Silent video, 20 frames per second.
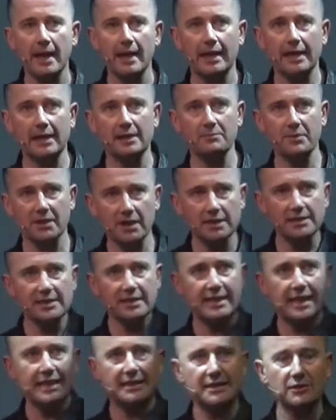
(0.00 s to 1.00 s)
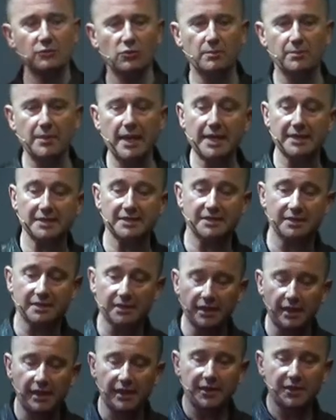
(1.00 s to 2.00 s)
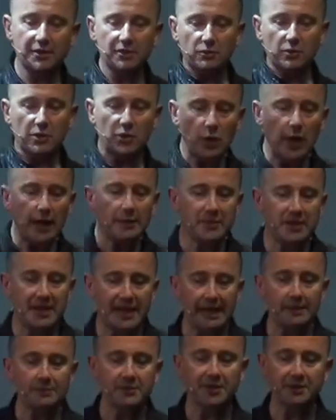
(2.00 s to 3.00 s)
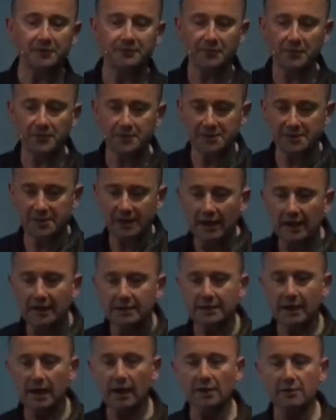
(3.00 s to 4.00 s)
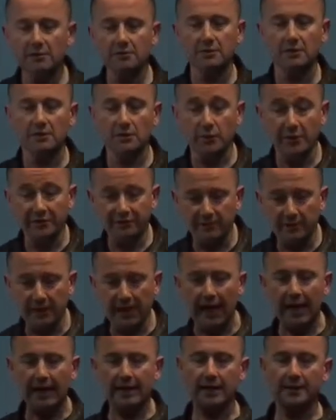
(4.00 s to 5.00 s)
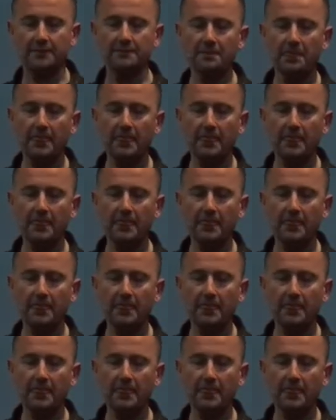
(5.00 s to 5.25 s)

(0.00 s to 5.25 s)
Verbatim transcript: And because of that, they were blessed. You know, when Kwame came here first to Ireland all the way from Ghana,